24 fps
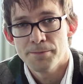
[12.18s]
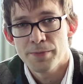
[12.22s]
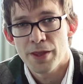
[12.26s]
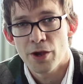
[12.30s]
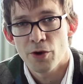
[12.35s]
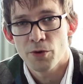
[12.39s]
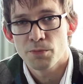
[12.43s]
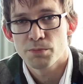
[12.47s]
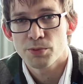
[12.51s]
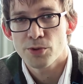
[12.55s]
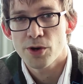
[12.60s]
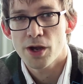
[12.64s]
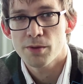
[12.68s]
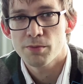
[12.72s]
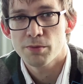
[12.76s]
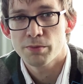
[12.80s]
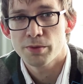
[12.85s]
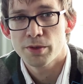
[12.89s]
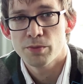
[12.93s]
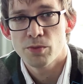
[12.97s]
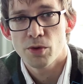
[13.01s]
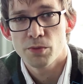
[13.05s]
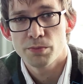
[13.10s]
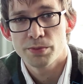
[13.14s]
Now, it
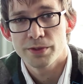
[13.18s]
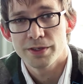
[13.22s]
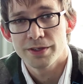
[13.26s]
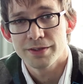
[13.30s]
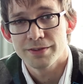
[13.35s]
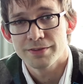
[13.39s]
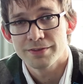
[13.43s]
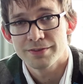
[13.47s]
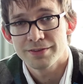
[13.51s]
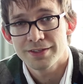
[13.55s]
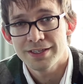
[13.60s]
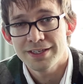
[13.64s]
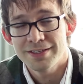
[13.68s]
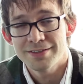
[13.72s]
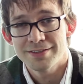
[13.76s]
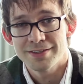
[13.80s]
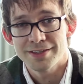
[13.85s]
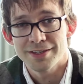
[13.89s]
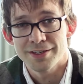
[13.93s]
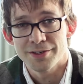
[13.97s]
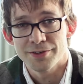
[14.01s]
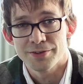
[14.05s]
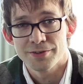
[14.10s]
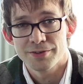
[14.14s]
probably won't be as
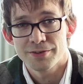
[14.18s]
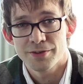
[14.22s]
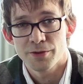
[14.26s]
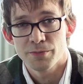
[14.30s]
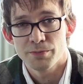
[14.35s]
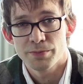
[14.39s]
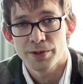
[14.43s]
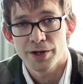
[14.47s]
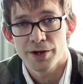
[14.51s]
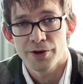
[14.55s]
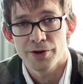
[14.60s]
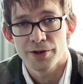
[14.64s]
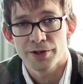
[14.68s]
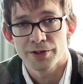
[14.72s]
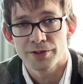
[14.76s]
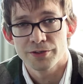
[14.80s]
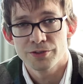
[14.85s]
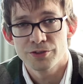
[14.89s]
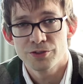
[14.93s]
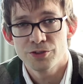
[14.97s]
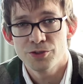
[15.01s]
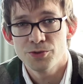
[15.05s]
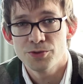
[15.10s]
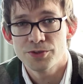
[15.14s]
easy as
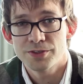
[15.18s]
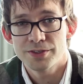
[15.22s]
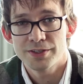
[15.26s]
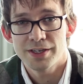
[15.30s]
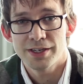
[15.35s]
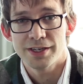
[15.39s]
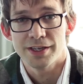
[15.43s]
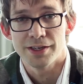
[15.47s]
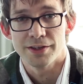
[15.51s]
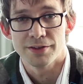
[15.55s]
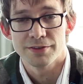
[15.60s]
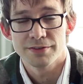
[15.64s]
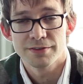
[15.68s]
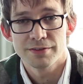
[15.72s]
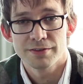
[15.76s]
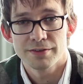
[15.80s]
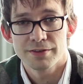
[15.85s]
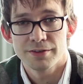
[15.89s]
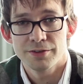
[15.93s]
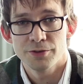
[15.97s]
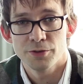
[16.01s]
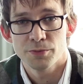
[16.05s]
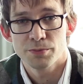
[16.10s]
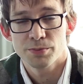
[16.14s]
comparing two cities.
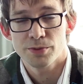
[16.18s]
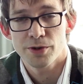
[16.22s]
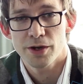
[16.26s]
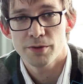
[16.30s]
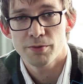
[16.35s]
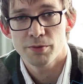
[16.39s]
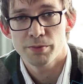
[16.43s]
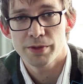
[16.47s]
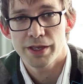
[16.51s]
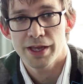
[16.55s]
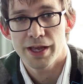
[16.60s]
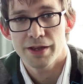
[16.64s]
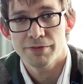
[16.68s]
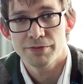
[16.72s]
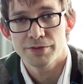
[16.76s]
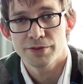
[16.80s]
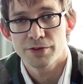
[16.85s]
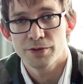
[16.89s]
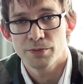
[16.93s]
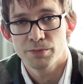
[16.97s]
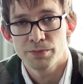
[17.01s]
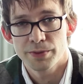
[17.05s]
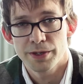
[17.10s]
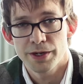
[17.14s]
You'll probably have to
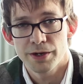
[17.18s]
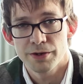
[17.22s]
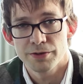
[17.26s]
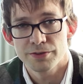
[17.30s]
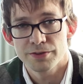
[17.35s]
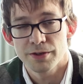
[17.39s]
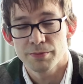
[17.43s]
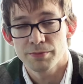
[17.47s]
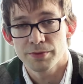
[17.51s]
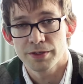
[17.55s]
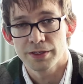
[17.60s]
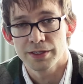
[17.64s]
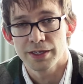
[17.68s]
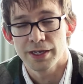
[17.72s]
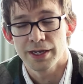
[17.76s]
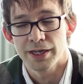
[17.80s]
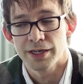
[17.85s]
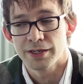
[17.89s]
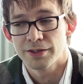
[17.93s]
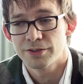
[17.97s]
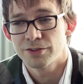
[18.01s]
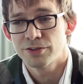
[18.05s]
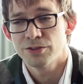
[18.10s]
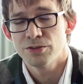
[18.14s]
compare something
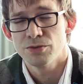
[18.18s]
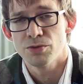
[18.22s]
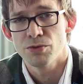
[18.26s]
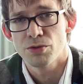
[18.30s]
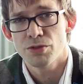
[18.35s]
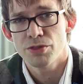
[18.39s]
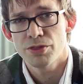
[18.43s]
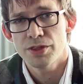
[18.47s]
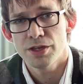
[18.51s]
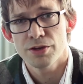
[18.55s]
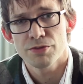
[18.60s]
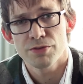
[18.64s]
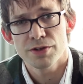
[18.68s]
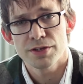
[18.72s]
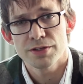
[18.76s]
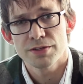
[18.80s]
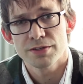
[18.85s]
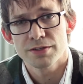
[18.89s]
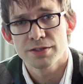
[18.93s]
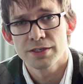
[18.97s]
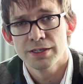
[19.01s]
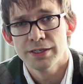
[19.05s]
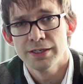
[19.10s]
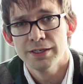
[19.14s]
like two
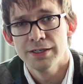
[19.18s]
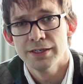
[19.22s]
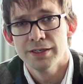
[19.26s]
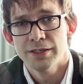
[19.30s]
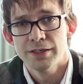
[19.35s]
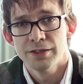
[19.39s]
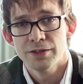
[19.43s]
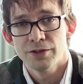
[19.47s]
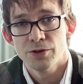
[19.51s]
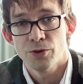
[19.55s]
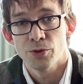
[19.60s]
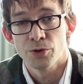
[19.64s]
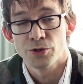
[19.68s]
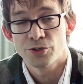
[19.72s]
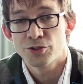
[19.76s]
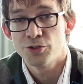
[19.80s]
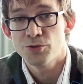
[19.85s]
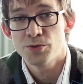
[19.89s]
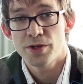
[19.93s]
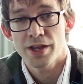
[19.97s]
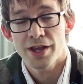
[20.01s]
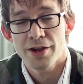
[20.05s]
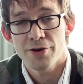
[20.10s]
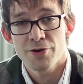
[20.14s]
theories or
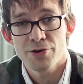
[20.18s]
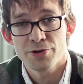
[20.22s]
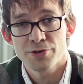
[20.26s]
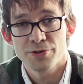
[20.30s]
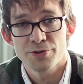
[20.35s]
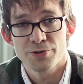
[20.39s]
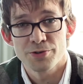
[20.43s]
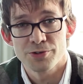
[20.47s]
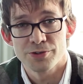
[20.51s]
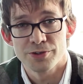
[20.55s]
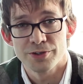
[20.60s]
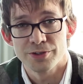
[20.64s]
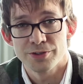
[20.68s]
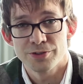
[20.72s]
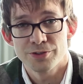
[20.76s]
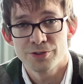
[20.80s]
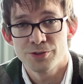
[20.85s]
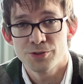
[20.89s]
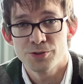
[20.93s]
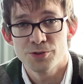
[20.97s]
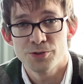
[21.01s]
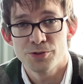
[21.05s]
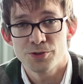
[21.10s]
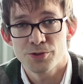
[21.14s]
two characters in
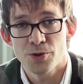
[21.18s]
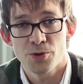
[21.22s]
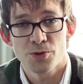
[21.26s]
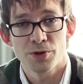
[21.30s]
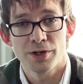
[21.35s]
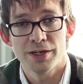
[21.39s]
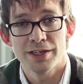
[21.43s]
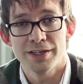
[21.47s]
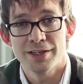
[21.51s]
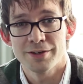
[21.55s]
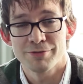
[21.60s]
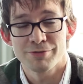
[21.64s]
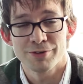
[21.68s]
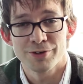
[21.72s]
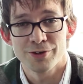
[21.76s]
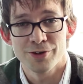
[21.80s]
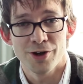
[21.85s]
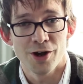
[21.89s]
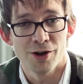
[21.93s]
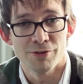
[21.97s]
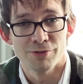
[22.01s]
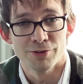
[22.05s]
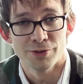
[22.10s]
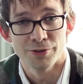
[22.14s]
two totally different
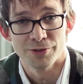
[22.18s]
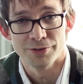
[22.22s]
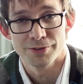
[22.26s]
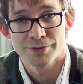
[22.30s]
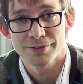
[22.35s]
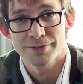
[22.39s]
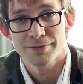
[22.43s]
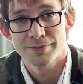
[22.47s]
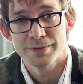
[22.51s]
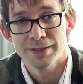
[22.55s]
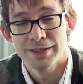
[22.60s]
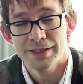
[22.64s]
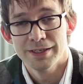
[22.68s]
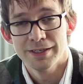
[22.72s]
novels.